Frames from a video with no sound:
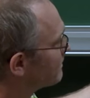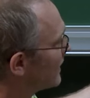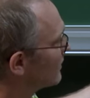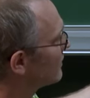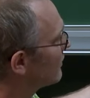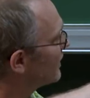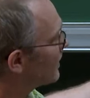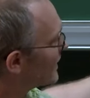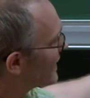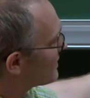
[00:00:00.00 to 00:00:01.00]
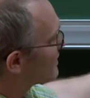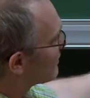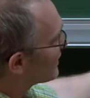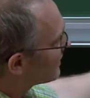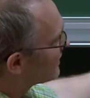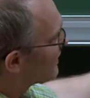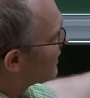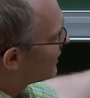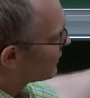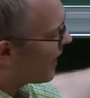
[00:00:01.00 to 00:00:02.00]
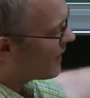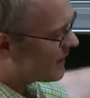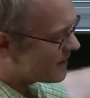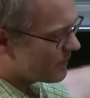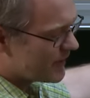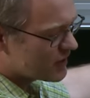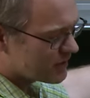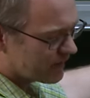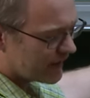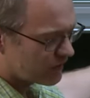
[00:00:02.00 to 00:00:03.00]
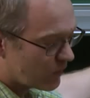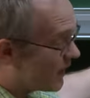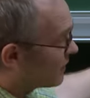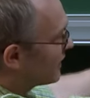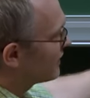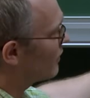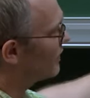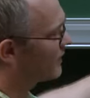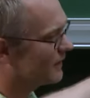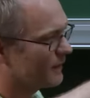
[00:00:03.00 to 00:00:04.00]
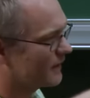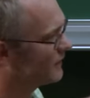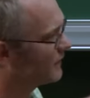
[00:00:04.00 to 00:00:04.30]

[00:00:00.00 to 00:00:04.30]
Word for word: yes, right? I mean, that's the, right? Time has dimensions of length squared, so that's the only thing that makes